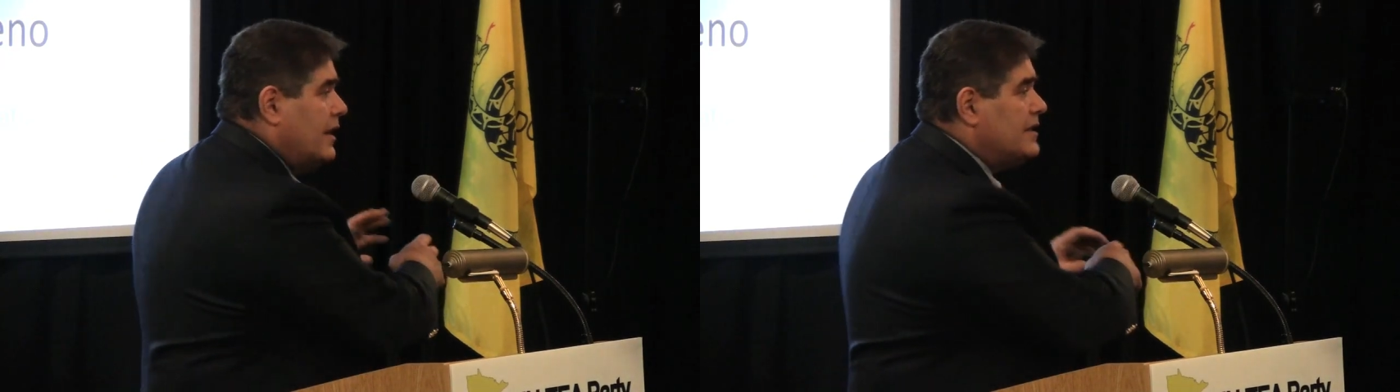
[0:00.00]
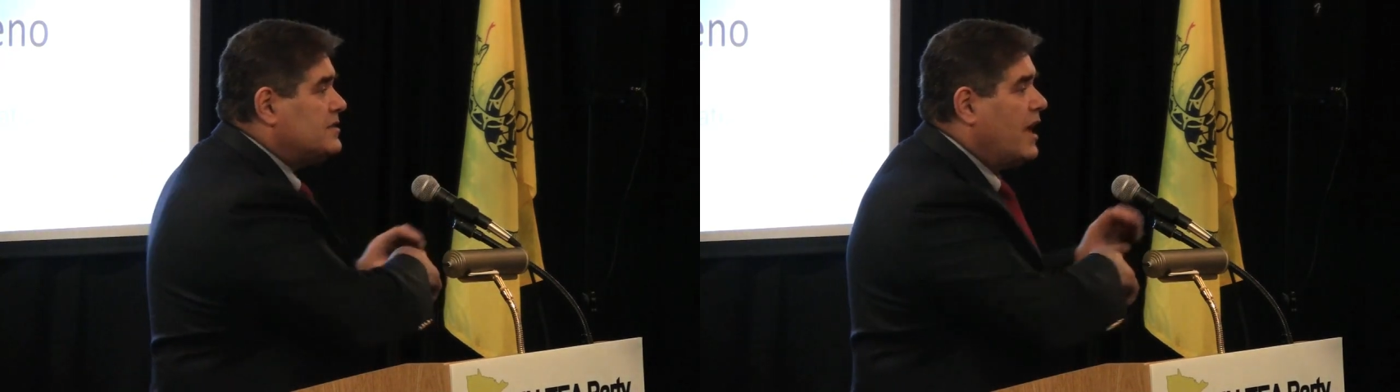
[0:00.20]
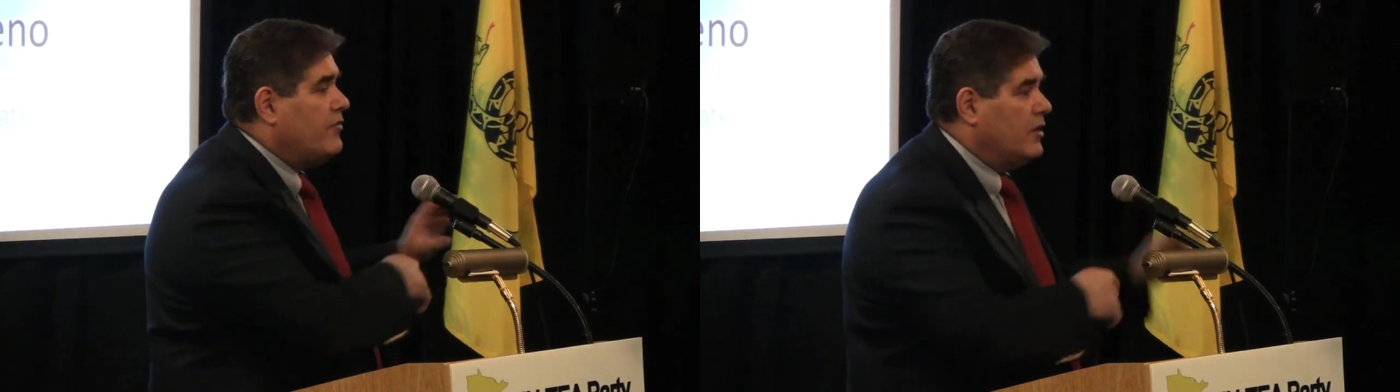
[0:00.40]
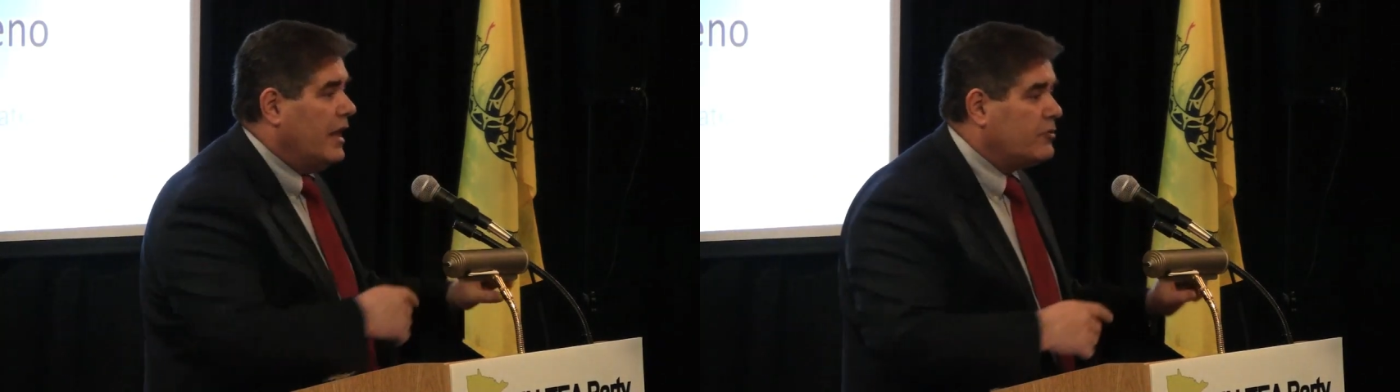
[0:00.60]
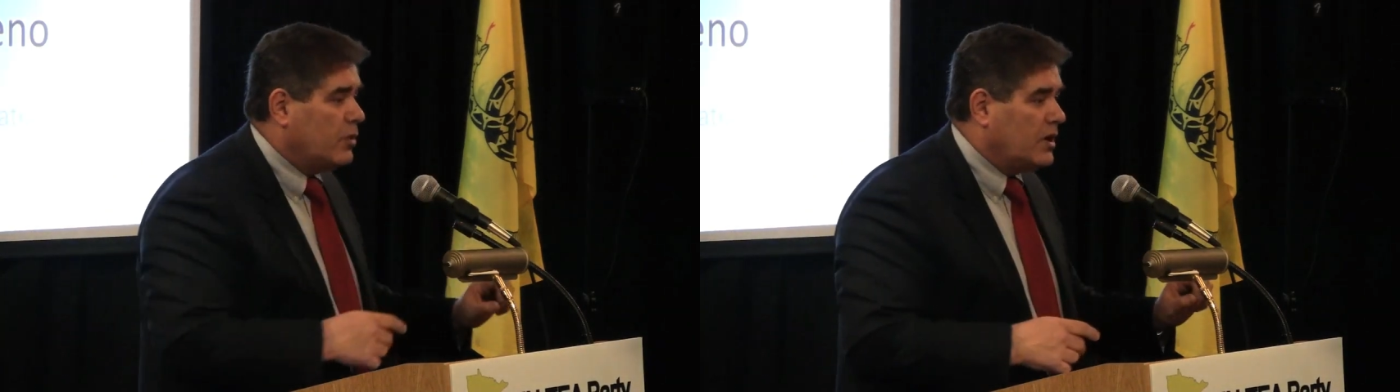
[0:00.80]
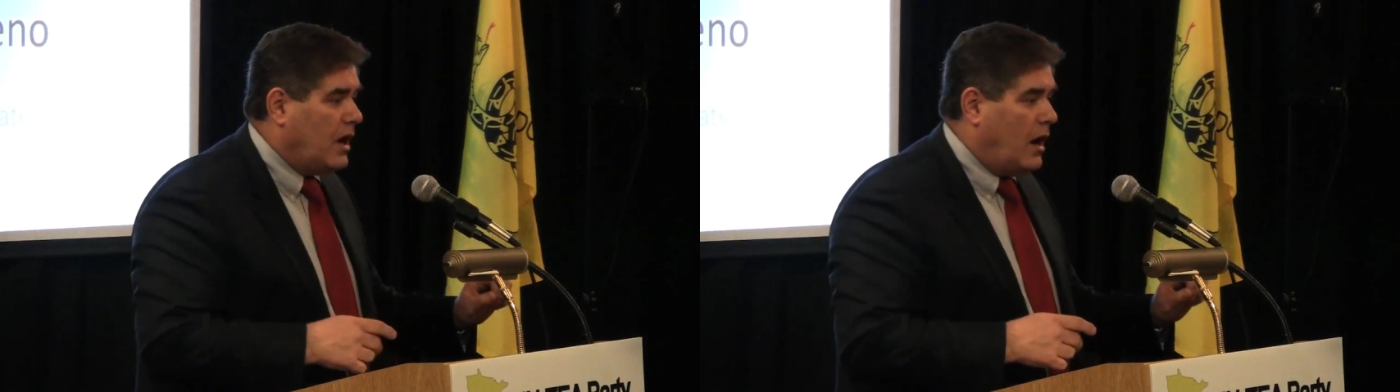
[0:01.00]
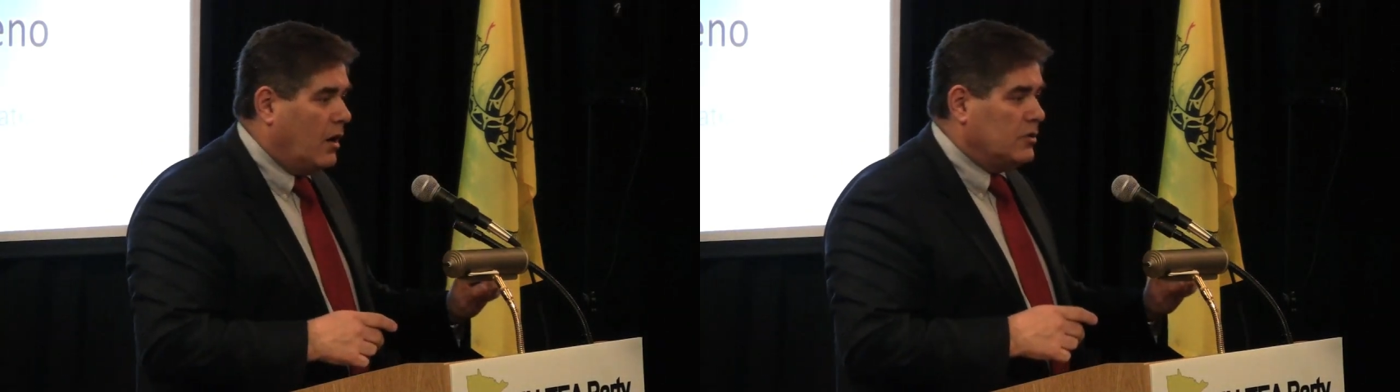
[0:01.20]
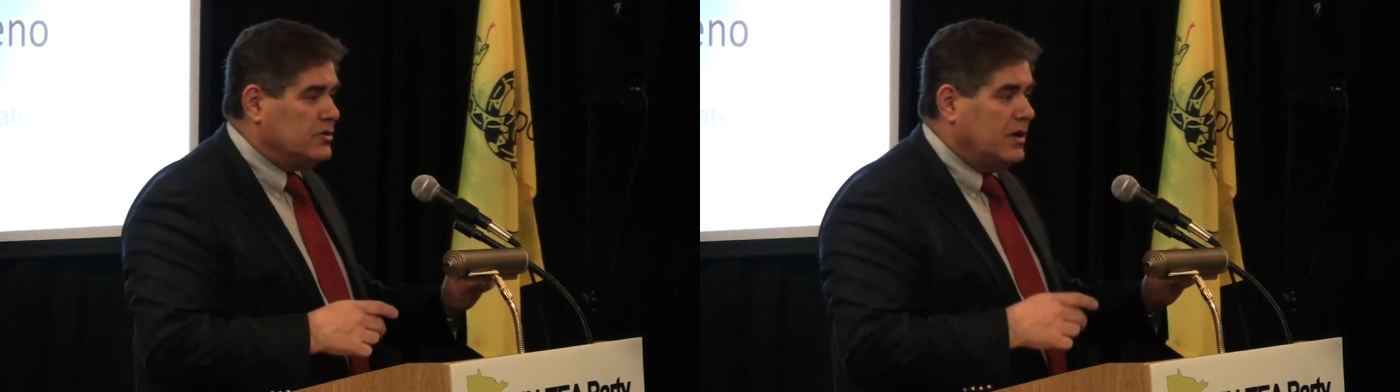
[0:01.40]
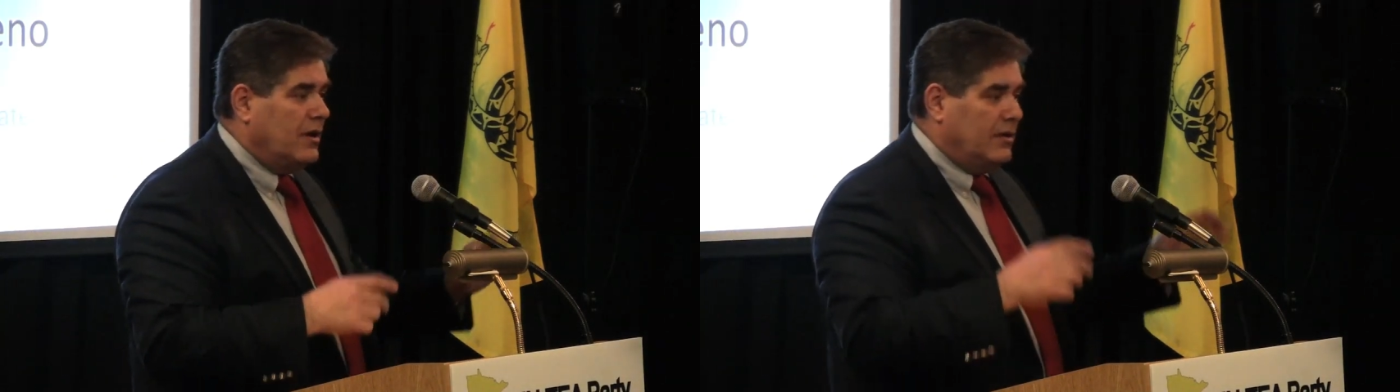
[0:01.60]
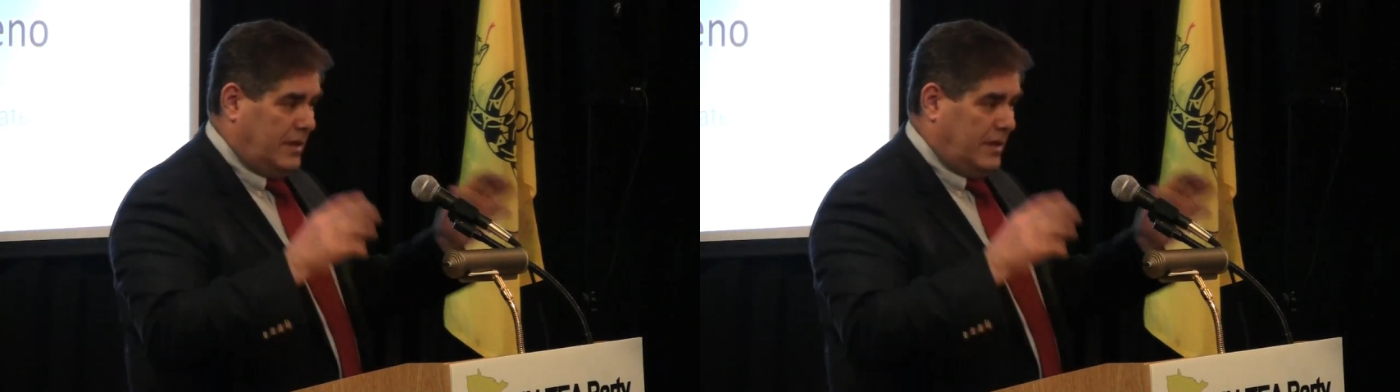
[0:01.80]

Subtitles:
let's have electric cars,